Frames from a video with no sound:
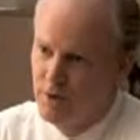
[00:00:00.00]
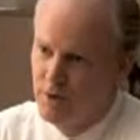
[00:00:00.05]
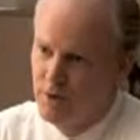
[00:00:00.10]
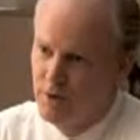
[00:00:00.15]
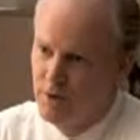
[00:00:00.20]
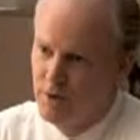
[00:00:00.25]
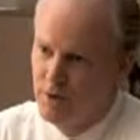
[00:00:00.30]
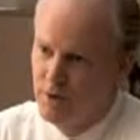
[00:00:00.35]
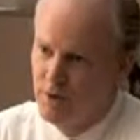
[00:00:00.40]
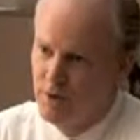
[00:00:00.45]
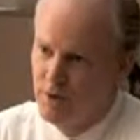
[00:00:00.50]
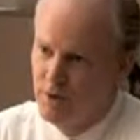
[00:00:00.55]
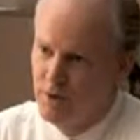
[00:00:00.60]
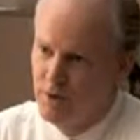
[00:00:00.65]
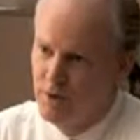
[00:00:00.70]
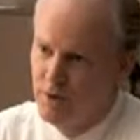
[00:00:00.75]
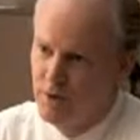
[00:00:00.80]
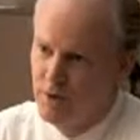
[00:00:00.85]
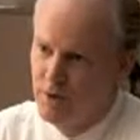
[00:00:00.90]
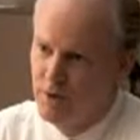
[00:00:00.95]

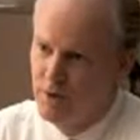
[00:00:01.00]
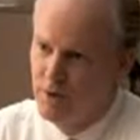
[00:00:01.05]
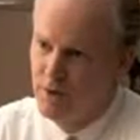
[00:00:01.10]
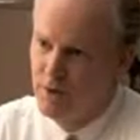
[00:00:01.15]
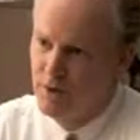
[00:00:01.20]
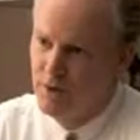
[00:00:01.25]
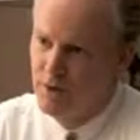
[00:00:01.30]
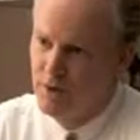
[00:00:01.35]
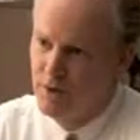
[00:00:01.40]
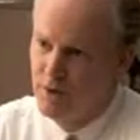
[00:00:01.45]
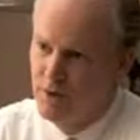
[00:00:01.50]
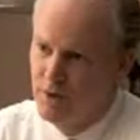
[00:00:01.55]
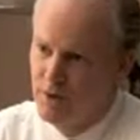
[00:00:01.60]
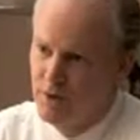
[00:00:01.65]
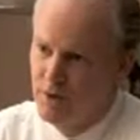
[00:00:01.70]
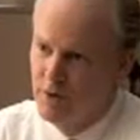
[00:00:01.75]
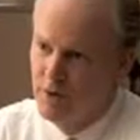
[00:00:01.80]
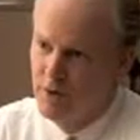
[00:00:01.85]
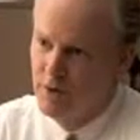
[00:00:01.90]
[no speech]